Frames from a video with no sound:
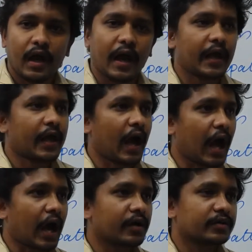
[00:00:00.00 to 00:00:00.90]
I
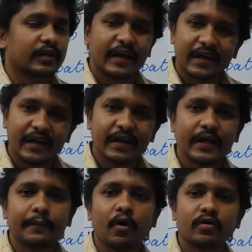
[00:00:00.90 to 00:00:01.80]
had heard
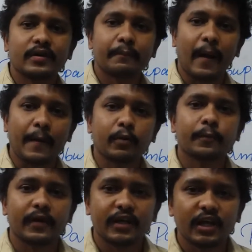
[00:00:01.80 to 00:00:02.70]
about
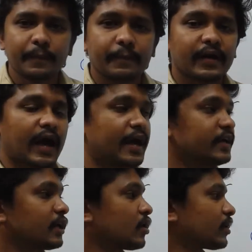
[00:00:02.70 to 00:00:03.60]
Pambupati, but I
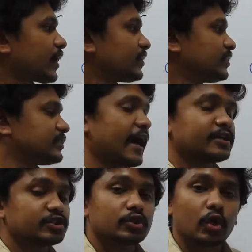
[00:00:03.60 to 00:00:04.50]
did not get the
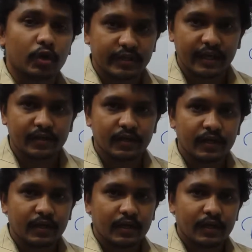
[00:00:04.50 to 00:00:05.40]
chance to go there.
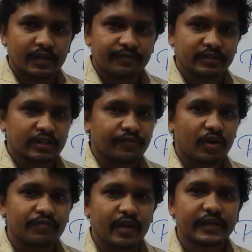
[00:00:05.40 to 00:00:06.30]
First of
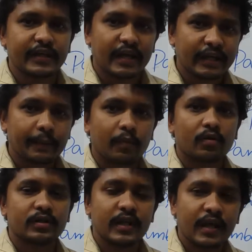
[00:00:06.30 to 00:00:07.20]
all, we are telling
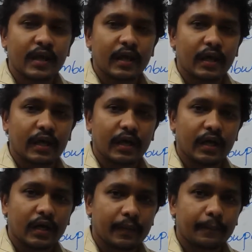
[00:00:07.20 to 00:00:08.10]
about the
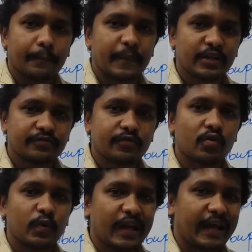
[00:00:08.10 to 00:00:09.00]

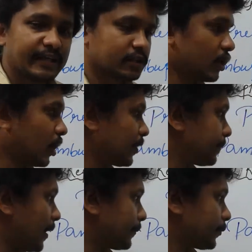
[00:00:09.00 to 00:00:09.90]
peaceful village called
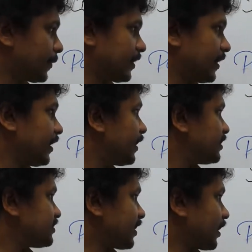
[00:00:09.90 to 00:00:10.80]
Pambupati.
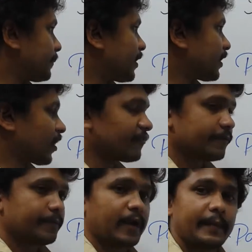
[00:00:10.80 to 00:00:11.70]
Second
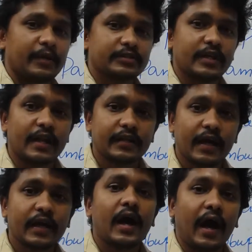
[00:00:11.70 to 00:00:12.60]
paragraph, Prem is telling
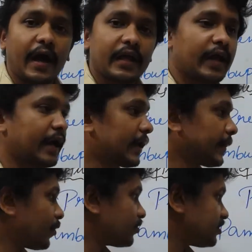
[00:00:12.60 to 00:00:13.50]
that I heard
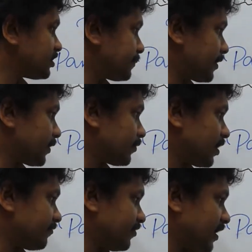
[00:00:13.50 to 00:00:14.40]
about this
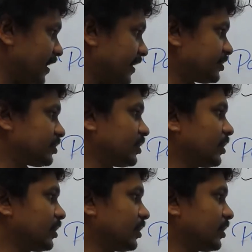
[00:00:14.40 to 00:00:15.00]
particular village